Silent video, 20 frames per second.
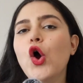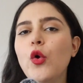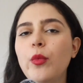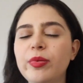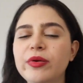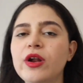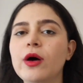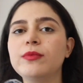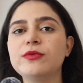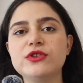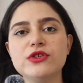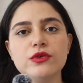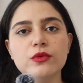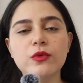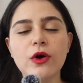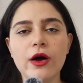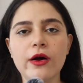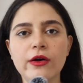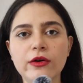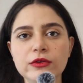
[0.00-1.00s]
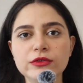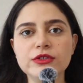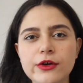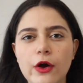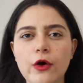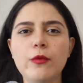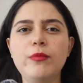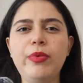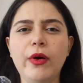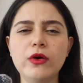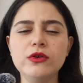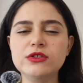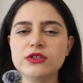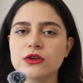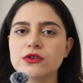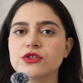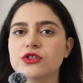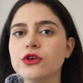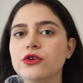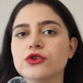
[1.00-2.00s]
open up to the world, go post
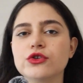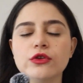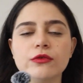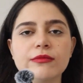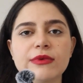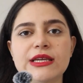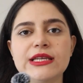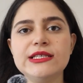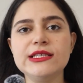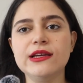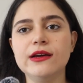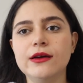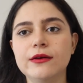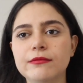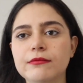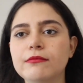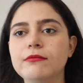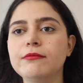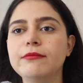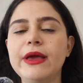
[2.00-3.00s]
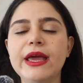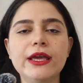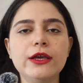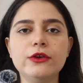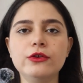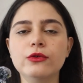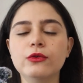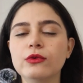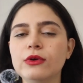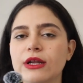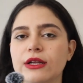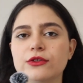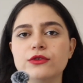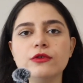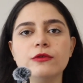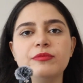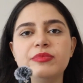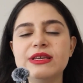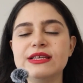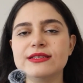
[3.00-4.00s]
on social media, make your
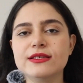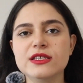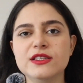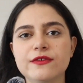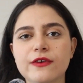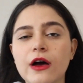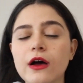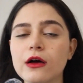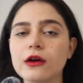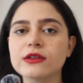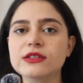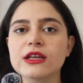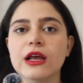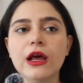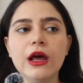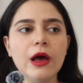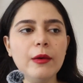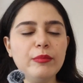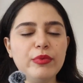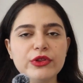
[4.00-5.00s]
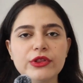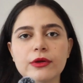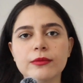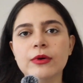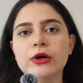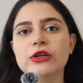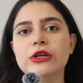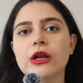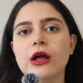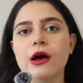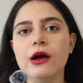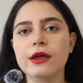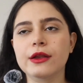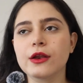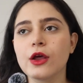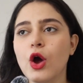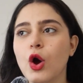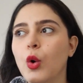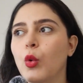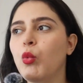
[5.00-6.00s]
little pieces of art, put them
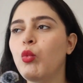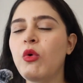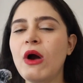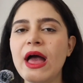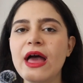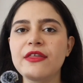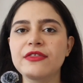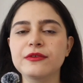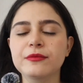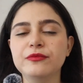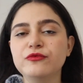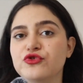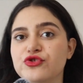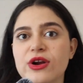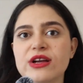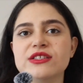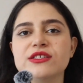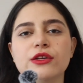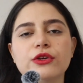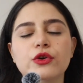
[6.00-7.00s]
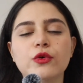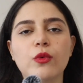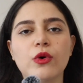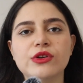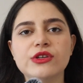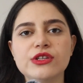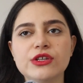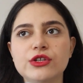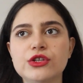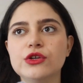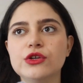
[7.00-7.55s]
online, wear the dress that you wanted